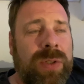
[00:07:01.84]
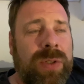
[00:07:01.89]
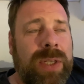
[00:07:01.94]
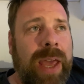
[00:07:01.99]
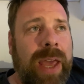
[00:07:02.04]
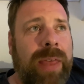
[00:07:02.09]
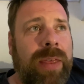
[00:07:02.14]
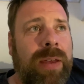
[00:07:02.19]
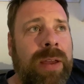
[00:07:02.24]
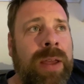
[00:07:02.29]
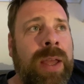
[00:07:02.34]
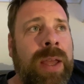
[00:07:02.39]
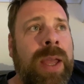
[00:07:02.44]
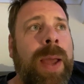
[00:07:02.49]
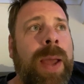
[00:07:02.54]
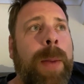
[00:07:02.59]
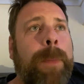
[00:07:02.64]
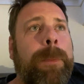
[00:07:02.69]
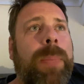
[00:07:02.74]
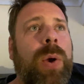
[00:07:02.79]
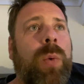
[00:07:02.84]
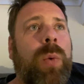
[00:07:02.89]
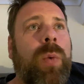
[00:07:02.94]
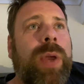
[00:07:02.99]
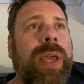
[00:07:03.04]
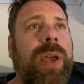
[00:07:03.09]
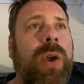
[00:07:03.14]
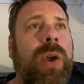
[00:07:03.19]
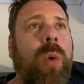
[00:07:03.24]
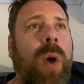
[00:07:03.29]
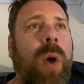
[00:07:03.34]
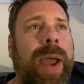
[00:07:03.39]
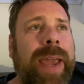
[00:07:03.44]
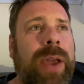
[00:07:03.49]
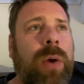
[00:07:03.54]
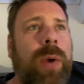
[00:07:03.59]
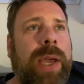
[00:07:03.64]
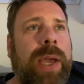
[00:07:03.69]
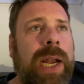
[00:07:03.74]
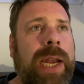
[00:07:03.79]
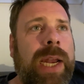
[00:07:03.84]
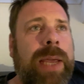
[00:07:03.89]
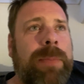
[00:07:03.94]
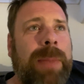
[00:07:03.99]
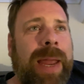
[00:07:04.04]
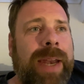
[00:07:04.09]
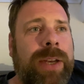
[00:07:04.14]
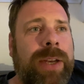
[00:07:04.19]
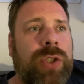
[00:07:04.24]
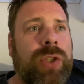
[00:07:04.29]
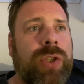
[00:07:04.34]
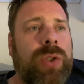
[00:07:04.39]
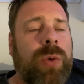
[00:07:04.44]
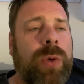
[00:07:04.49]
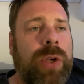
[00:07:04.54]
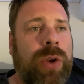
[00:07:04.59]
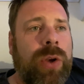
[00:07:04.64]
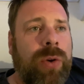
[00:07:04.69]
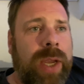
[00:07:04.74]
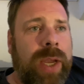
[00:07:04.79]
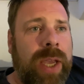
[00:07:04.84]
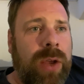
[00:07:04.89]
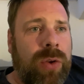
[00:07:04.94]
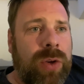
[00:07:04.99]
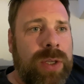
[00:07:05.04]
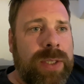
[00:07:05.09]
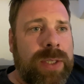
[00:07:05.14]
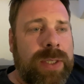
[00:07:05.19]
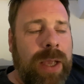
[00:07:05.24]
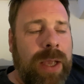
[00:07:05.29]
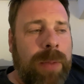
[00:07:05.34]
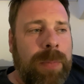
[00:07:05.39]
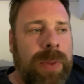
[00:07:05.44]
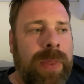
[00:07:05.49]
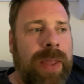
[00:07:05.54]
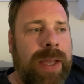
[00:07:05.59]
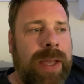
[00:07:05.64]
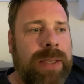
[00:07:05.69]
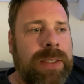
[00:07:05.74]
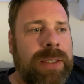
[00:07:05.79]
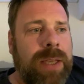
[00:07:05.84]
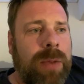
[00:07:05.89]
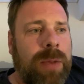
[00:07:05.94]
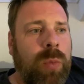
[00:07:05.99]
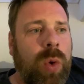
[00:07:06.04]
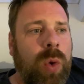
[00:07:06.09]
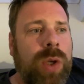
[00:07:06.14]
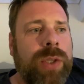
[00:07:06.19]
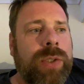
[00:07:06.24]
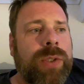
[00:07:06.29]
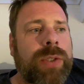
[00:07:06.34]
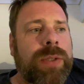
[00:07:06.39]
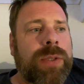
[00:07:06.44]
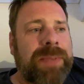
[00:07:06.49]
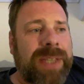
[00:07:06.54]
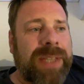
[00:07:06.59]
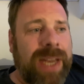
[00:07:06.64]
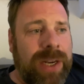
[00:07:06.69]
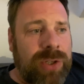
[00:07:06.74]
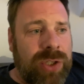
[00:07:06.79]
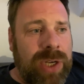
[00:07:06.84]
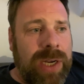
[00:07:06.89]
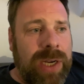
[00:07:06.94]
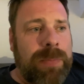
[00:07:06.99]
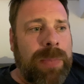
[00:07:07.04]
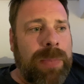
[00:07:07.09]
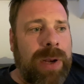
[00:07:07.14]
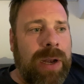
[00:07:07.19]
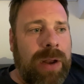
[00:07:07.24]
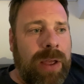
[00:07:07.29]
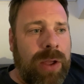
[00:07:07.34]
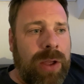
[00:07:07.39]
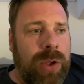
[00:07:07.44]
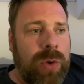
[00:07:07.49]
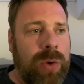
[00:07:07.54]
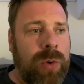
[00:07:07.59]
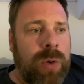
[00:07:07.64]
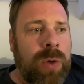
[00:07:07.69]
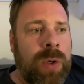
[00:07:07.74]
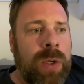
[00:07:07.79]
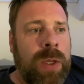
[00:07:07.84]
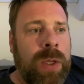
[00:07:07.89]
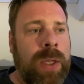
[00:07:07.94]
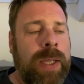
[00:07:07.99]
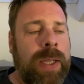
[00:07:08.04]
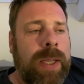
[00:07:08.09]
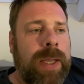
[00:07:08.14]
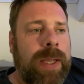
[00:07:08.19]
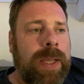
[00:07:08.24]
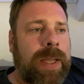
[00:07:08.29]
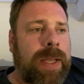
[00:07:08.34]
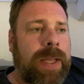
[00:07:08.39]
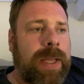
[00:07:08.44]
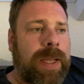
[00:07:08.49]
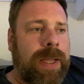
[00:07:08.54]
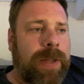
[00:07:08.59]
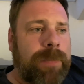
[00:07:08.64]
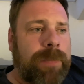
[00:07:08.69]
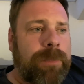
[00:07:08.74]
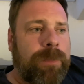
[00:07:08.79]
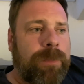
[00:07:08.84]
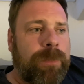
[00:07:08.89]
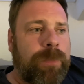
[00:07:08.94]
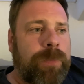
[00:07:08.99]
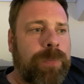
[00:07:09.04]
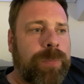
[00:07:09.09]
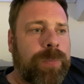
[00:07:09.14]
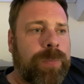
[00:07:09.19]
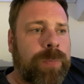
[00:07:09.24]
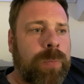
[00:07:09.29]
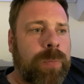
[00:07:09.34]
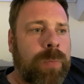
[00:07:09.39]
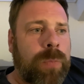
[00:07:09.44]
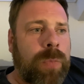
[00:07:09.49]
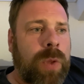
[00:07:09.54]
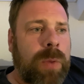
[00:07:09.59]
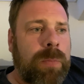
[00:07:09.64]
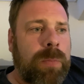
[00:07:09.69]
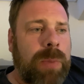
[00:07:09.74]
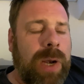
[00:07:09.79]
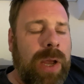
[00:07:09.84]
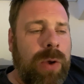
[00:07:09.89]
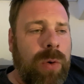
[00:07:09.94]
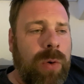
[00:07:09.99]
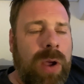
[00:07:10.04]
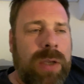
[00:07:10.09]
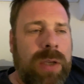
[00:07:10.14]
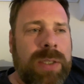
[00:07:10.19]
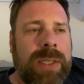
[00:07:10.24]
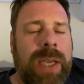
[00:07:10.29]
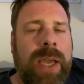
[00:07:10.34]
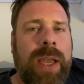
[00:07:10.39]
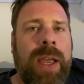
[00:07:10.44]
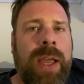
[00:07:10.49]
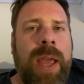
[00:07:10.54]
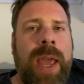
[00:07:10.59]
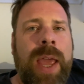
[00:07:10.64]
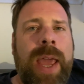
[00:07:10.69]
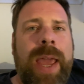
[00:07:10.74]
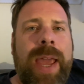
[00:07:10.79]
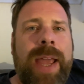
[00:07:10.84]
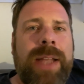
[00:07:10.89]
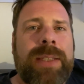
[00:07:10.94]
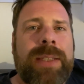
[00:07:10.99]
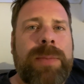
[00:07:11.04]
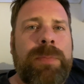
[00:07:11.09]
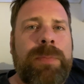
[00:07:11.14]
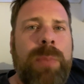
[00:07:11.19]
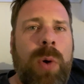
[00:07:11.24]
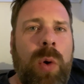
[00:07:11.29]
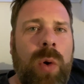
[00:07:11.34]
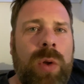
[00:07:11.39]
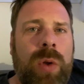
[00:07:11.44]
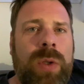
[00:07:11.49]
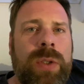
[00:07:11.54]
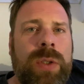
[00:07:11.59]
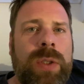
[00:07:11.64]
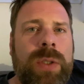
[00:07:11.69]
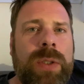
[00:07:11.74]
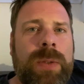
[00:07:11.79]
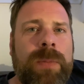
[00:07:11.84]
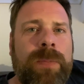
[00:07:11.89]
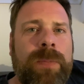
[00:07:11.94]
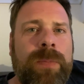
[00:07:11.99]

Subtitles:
together. But we quite quickly managed to agree on a sum, and that sum was substantially below asking. It's important,